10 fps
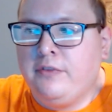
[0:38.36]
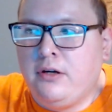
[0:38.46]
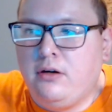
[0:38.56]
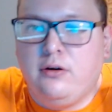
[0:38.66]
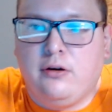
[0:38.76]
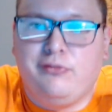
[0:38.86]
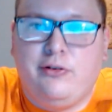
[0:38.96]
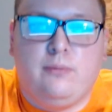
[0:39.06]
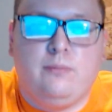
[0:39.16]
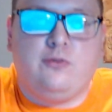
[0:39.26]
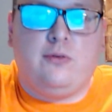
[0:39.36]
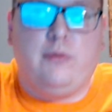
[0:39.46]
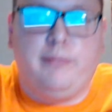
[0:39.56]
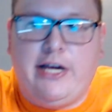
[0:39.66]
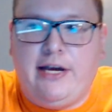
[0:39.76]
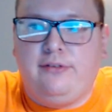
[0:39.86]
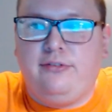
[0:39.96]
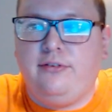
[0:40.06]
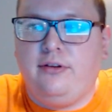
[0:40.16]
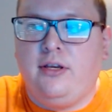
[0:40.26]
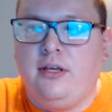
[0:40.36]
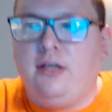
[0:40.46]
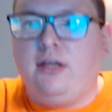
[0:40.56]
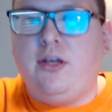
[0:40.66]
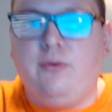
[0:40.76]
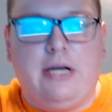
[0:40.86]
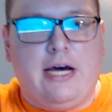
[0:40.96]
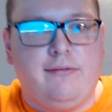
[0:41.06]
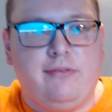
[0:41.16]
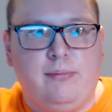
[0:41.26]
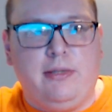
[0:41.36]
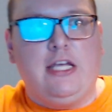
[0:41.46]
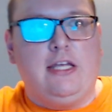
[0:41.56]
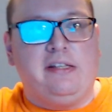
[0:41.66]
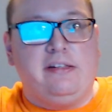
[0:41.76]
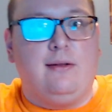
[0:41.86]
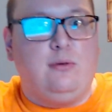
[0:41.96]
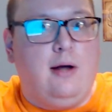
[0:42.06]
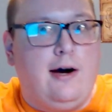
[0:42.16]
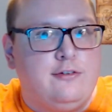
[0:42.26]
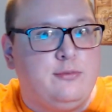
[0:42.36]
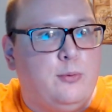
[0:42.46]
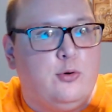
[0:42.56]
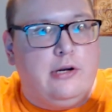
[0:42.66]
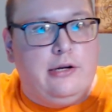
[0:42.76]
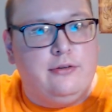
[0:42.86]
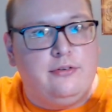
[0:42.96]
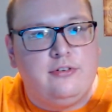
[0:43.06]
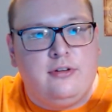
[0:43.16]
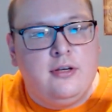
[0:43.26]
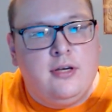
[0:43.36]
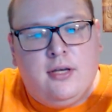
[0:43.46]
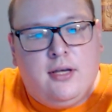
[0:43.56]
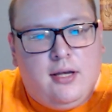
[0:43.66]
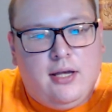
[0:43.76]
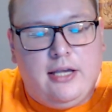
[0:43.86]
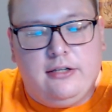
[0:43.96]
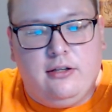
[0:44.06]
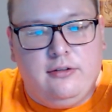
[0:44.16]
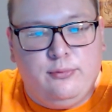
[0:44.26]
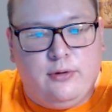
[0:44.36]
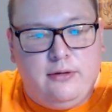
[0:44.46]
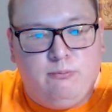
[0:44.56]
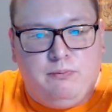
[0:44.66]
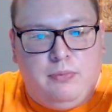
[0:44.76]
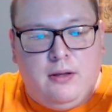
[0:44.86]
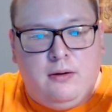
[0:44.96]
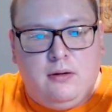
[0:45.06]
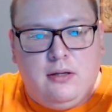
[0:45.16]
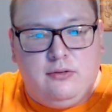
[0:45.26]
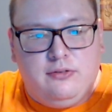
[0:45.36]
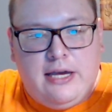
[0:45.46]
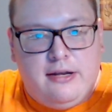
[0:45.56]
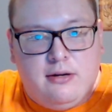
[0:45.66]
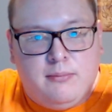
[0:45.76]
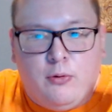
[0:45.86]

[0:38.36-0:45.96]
horror films from the past would have to be The Lost Boys. And this one is at number